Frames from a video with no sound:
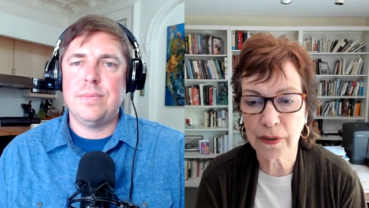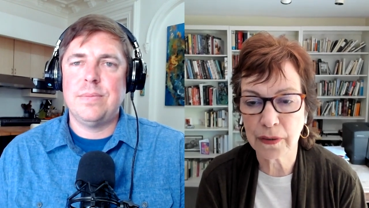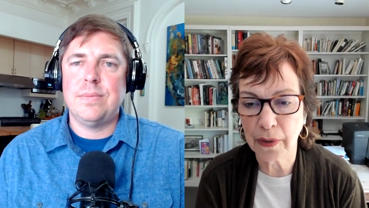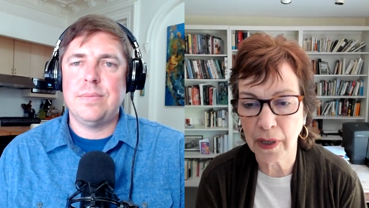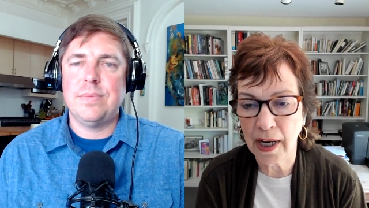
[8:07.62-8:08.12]

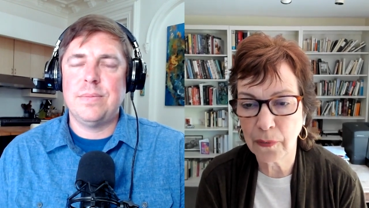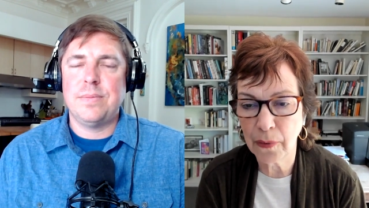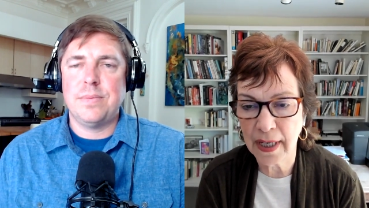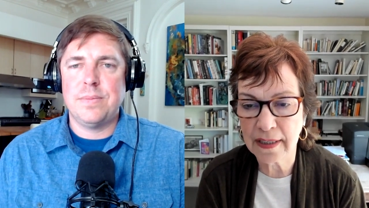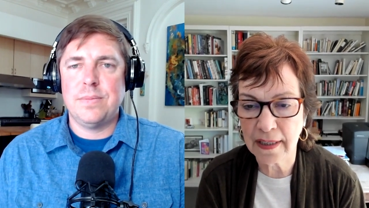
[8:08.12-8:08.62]
Speaker 1: world where I
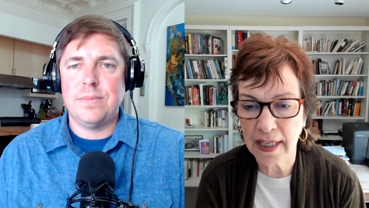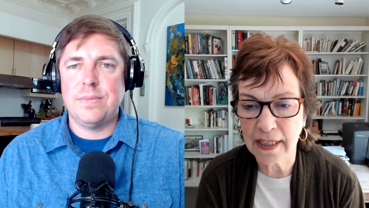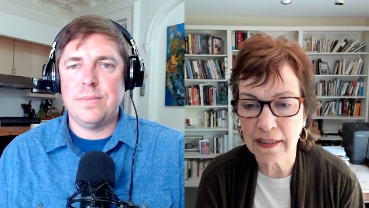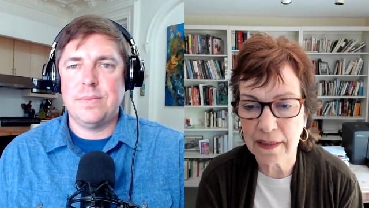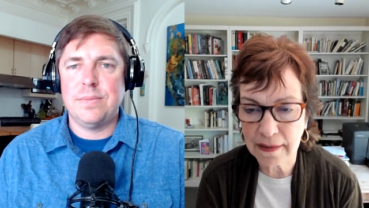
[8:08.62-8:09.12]
went, and
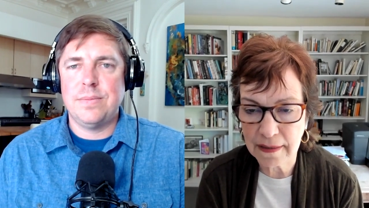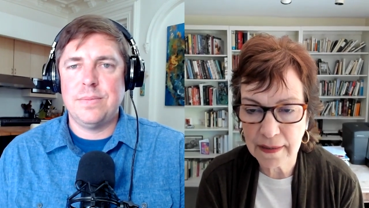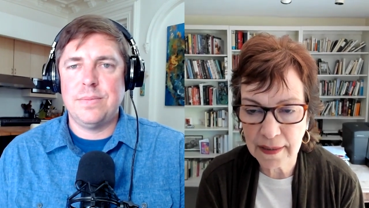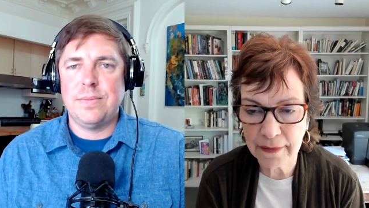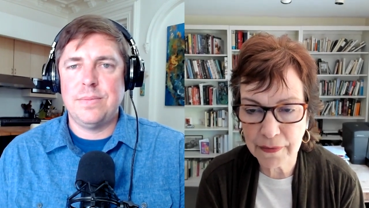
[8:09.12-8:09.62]
they could
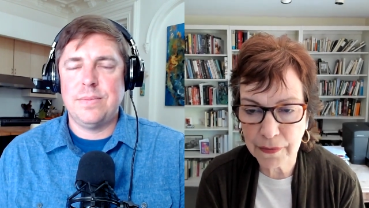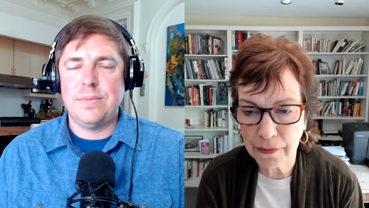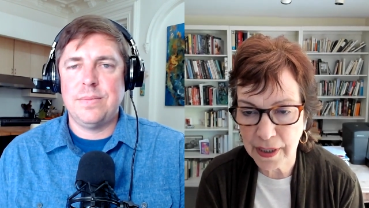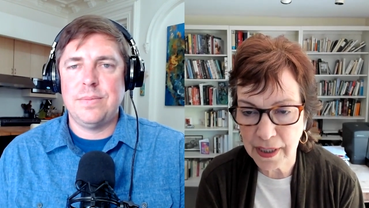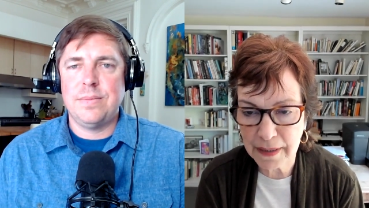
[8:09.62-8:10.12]
live
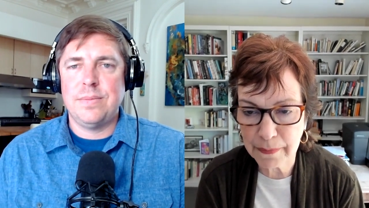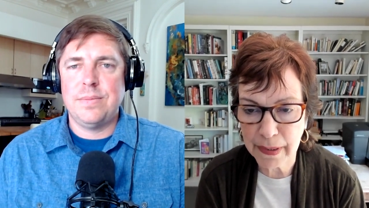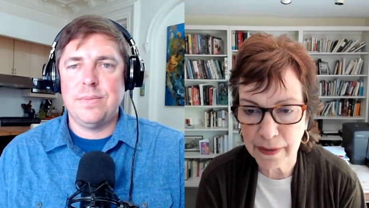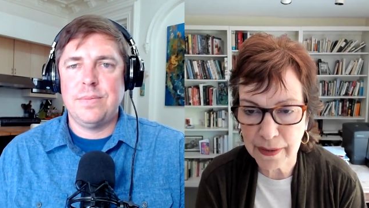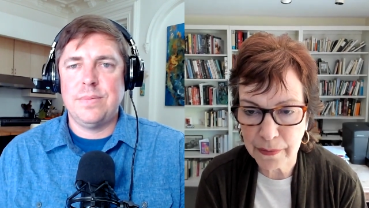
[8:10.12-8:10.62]
through the
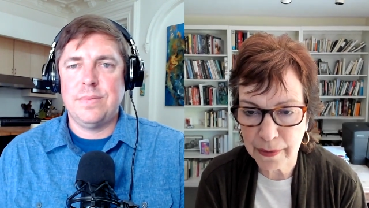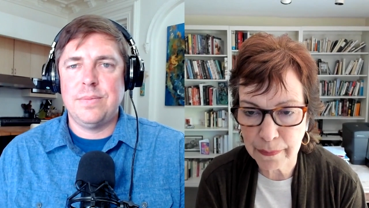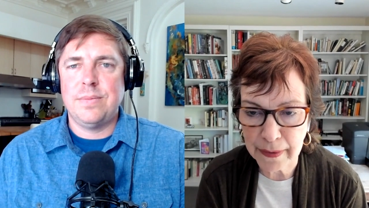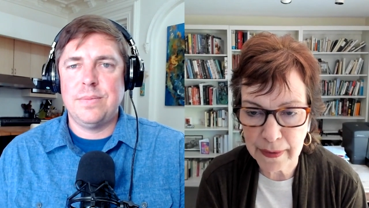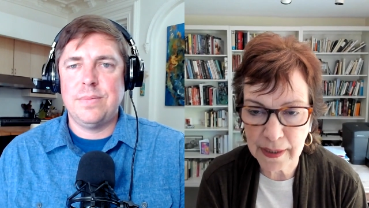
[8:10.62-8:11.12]
experience
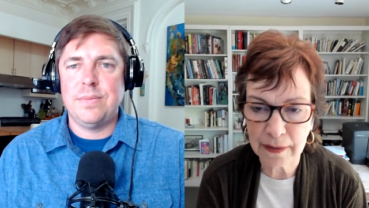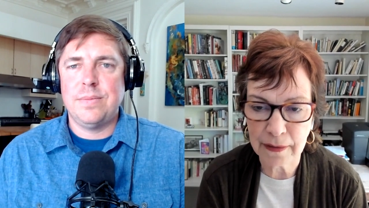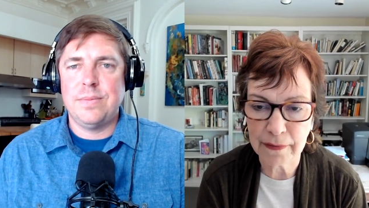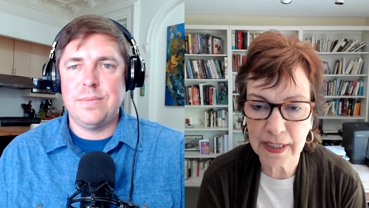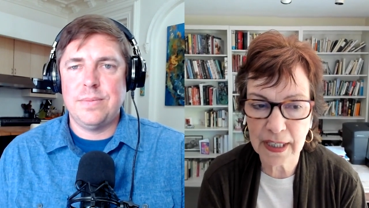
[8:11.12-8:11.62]
with me,
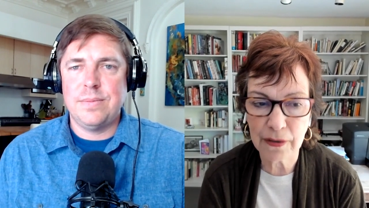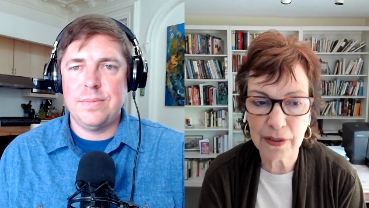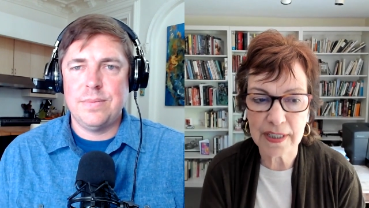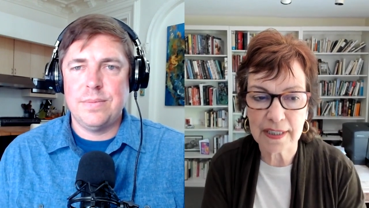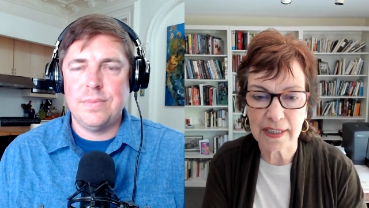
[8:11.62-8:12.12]

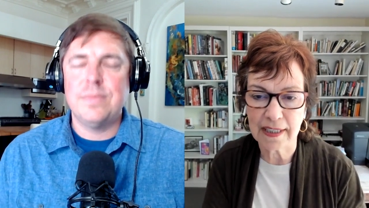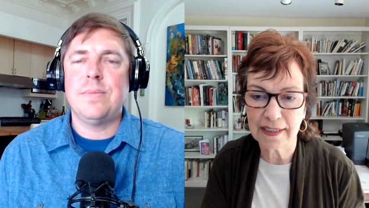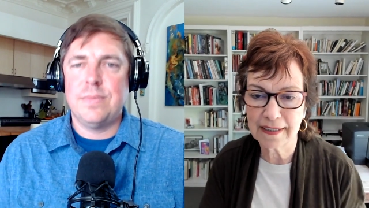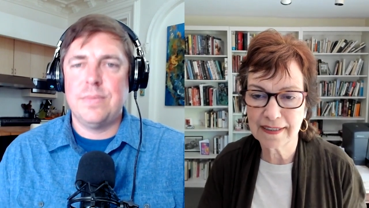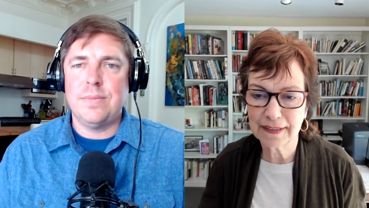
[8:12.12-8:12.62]
vicariously.
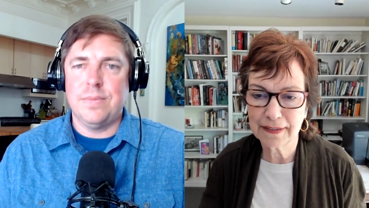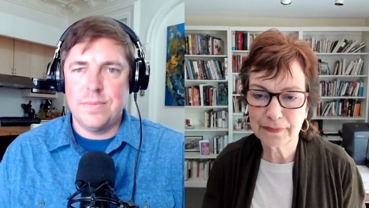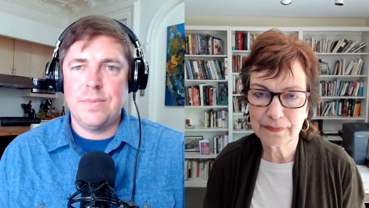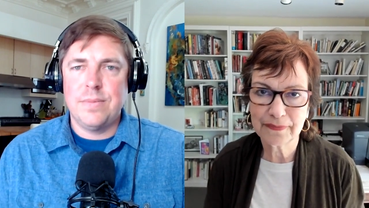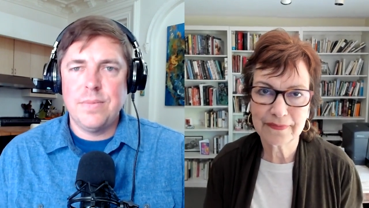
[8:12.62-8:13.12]

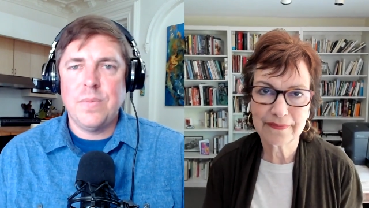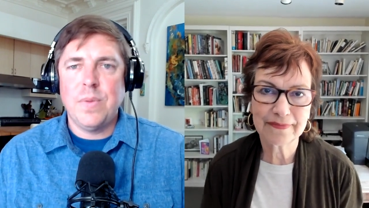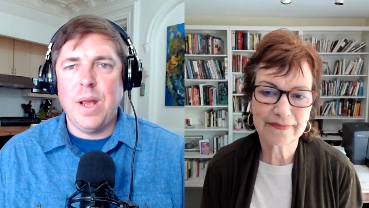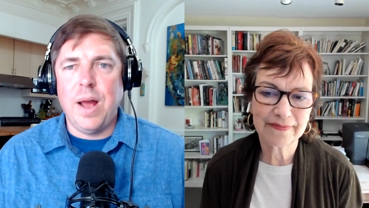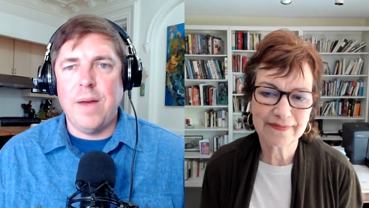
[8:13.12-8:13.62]

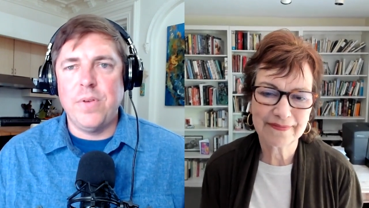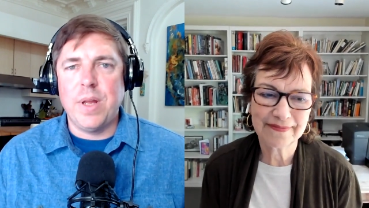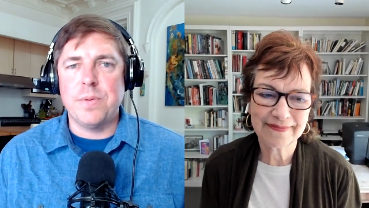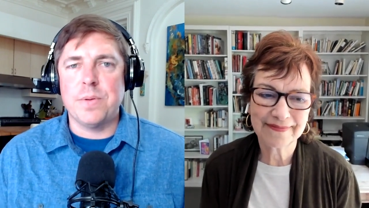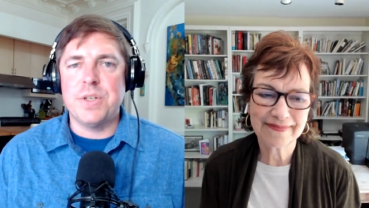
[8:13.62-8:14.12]
I
Speaker 2: feel like we're
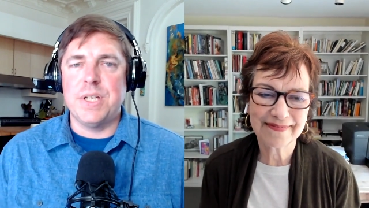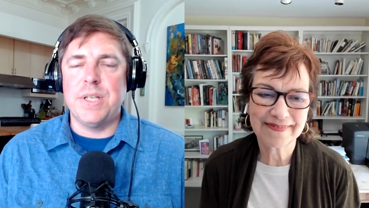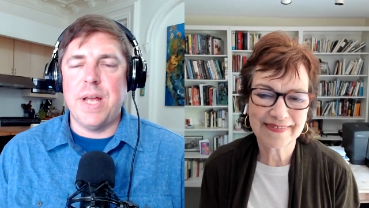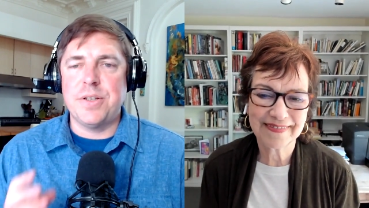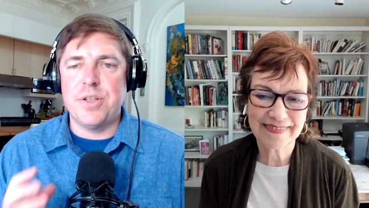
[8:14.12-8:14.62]
seeing that
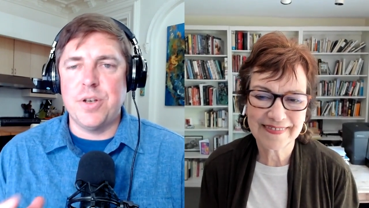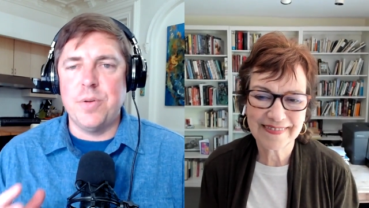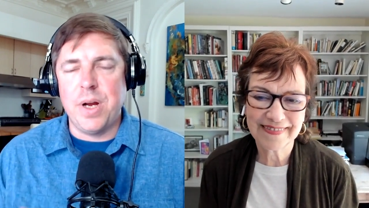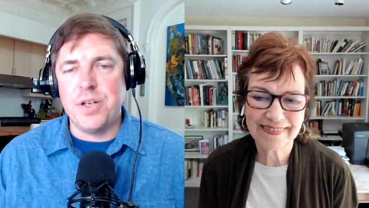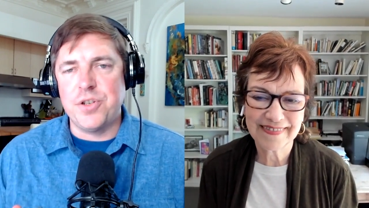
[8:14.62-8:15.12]
so
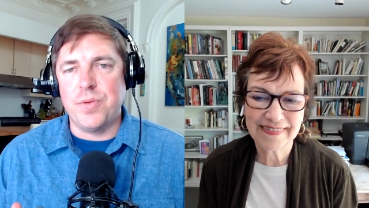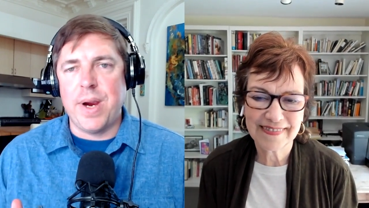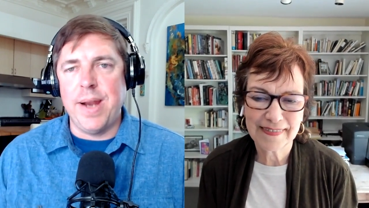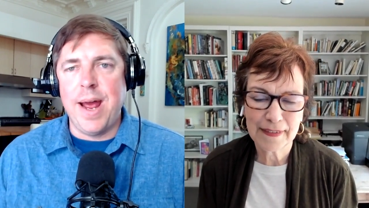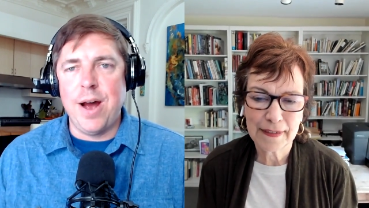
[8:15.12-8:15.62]
much right
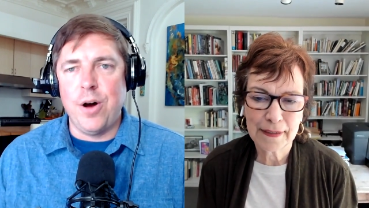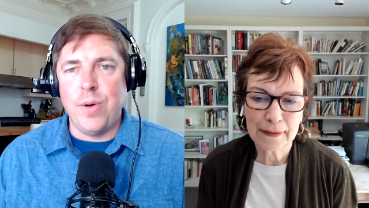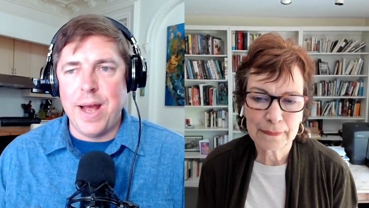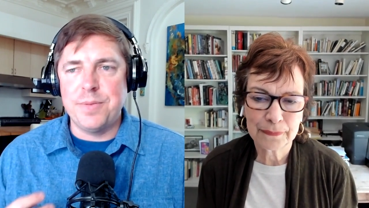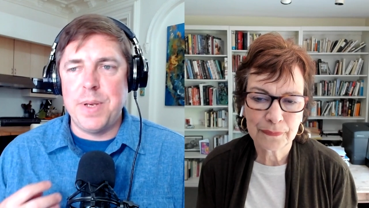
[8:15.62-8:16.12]
now as
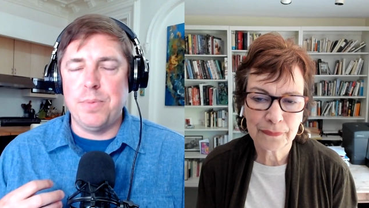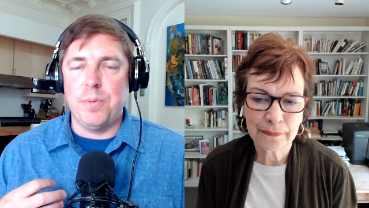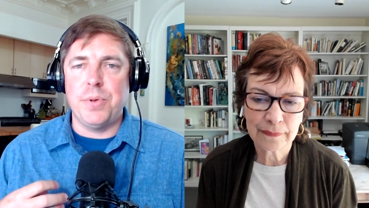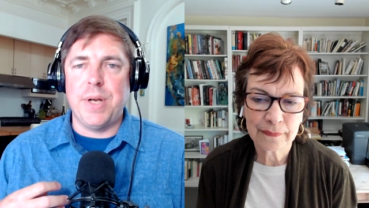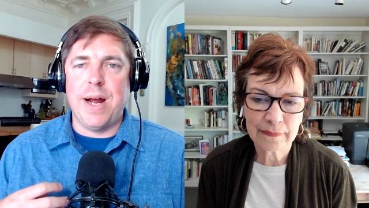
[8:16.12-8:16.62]
people put
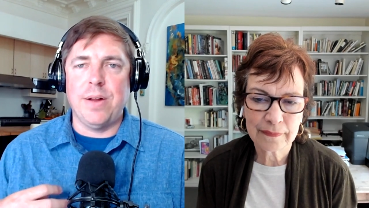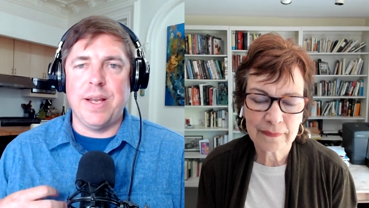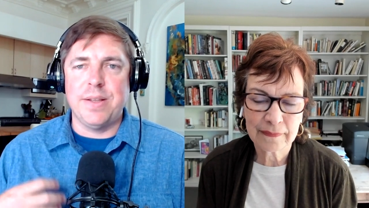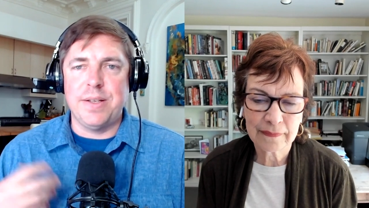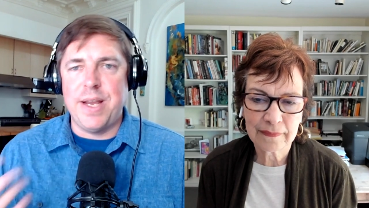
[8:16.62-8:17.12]
out like the
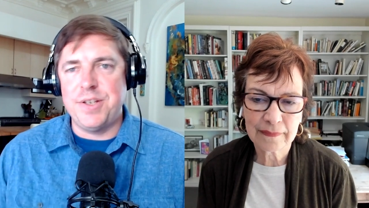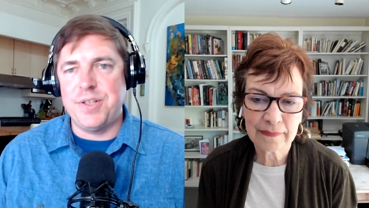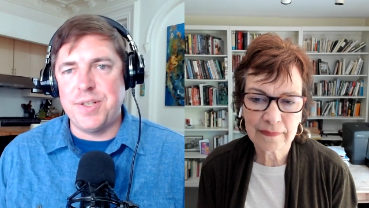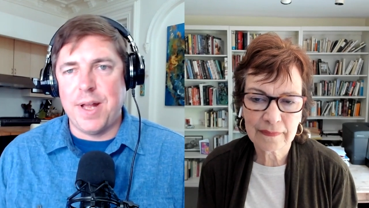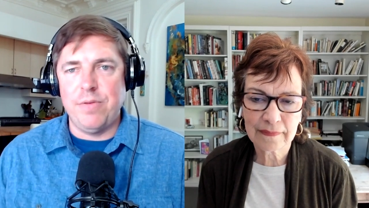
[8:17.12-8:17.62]
Tasty
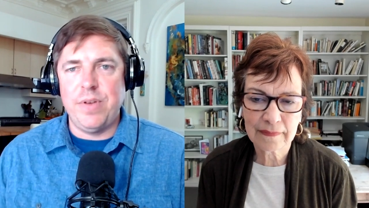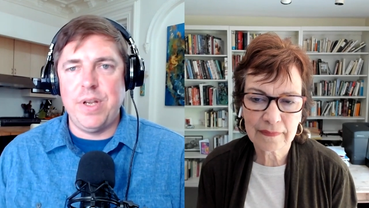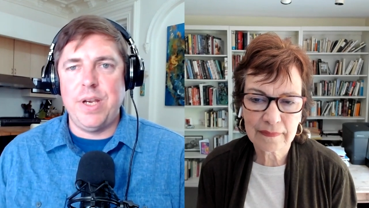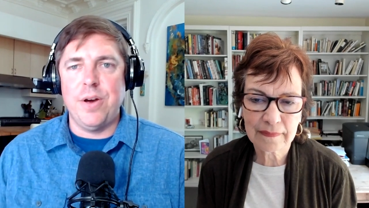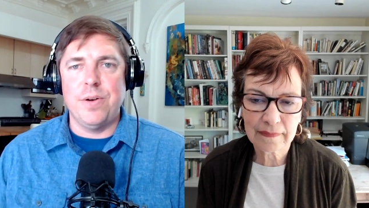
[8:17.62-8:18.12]
Style
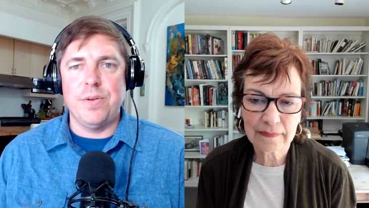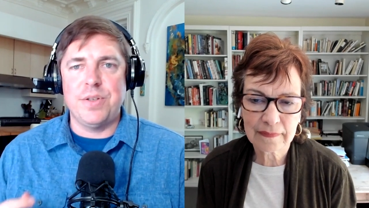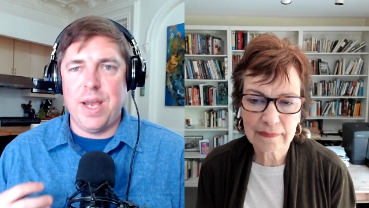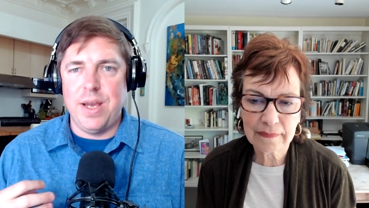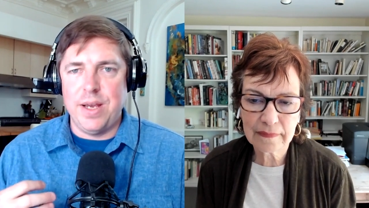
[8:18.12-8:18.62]
videos
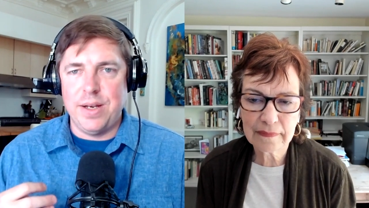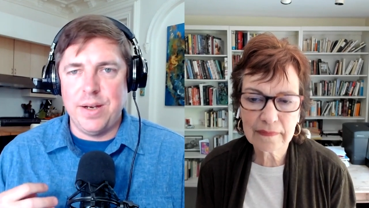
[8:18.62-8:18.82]
and